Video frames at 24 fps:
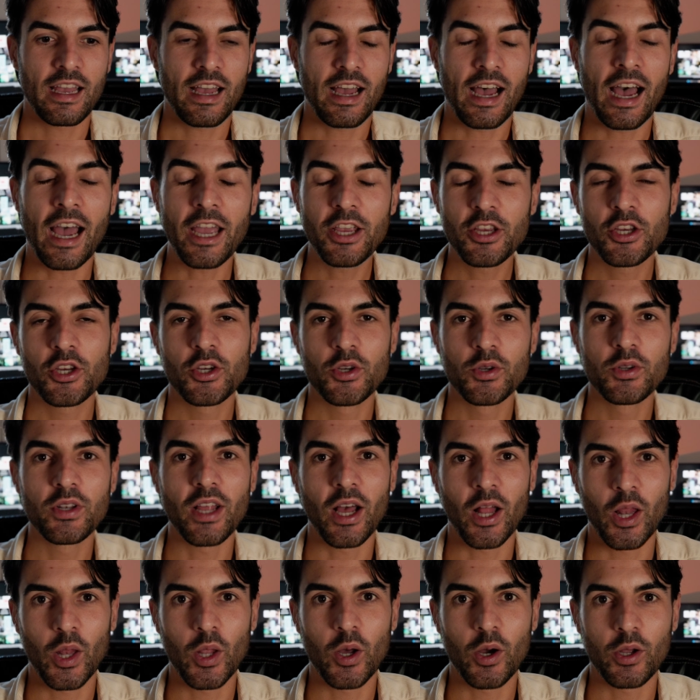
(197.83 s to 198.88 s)
I shoot
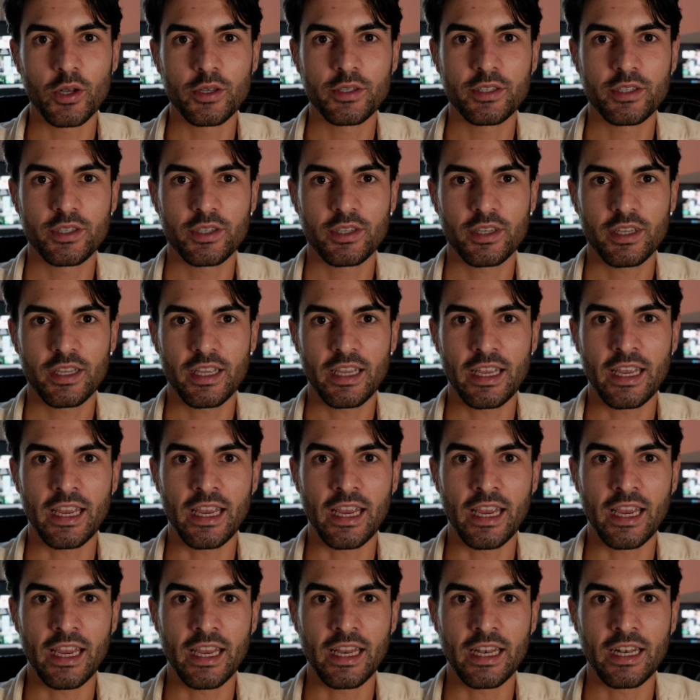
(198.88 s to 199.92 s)
a lot
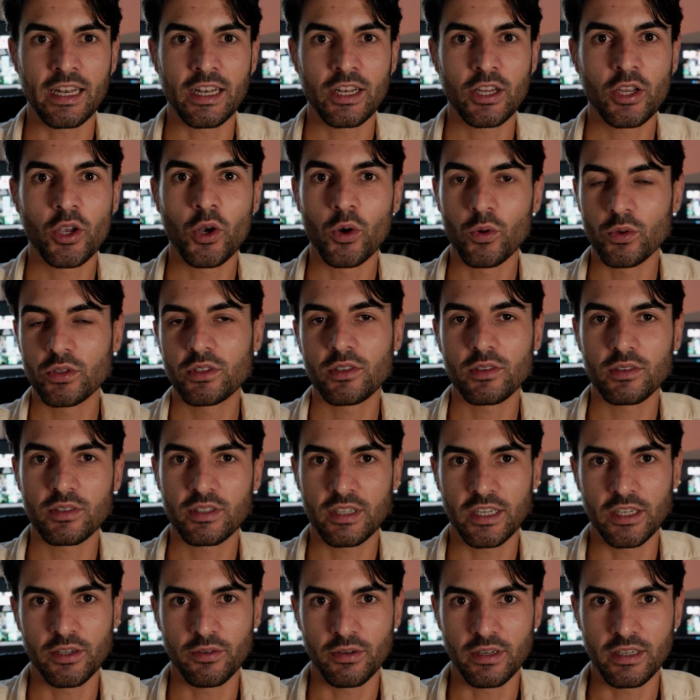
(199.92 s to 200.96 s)
in coastal
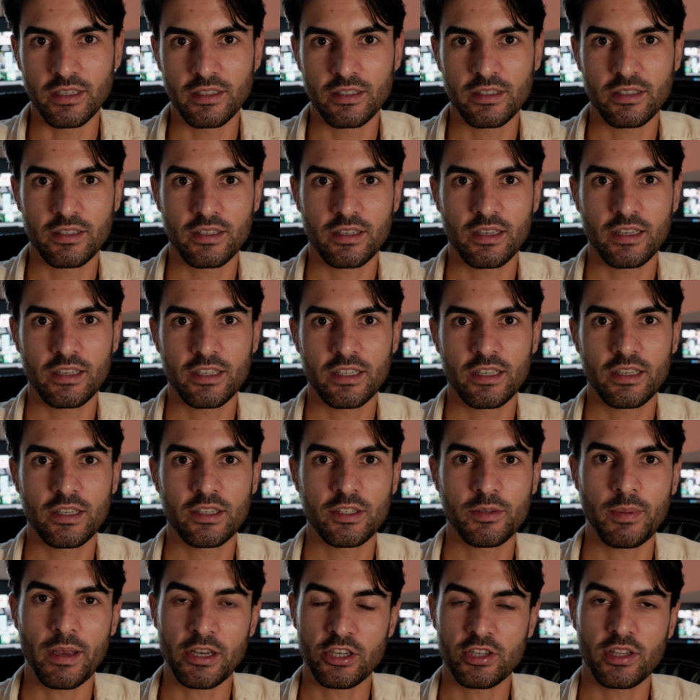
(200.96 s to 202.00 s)
sceneries,
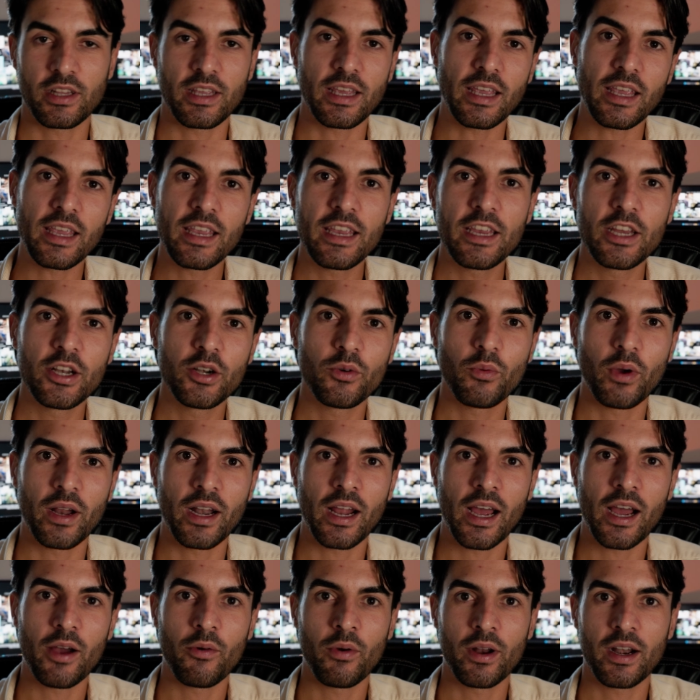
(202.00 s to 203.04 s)
especially here where
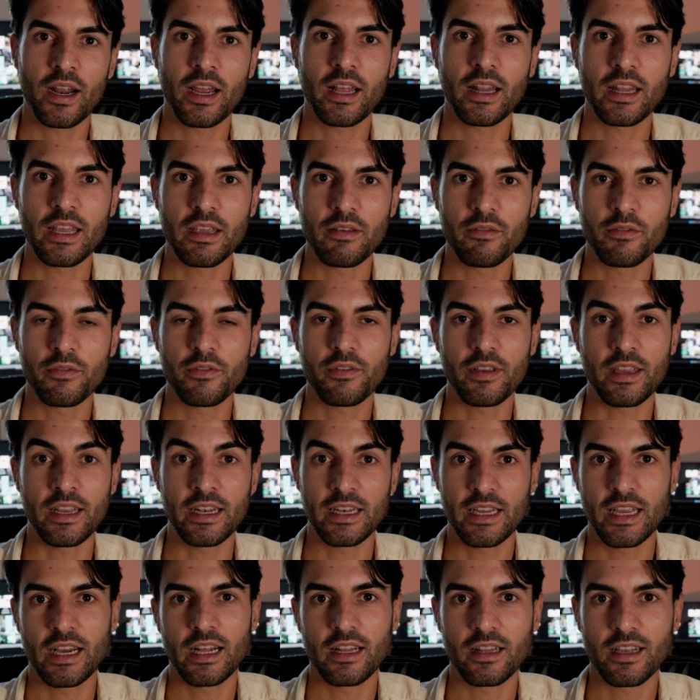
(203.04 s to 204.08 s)
I live in
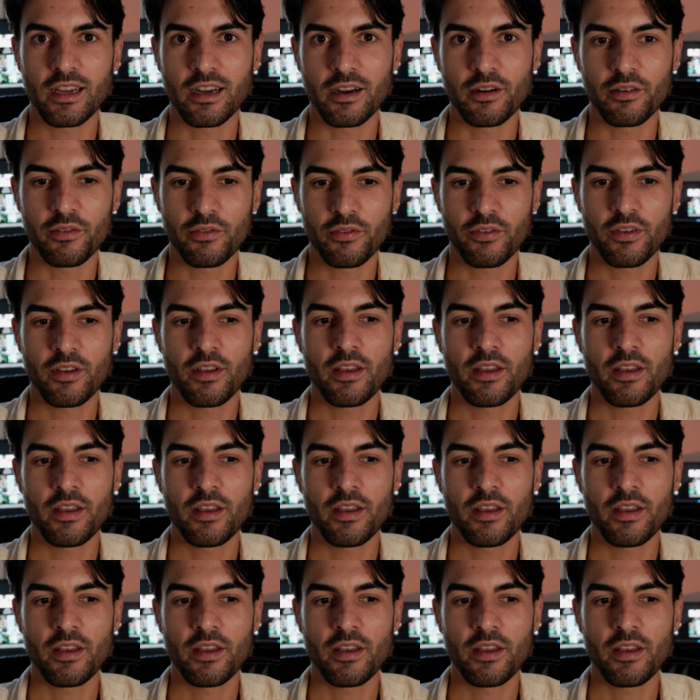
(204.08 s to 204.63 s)
the Algarve.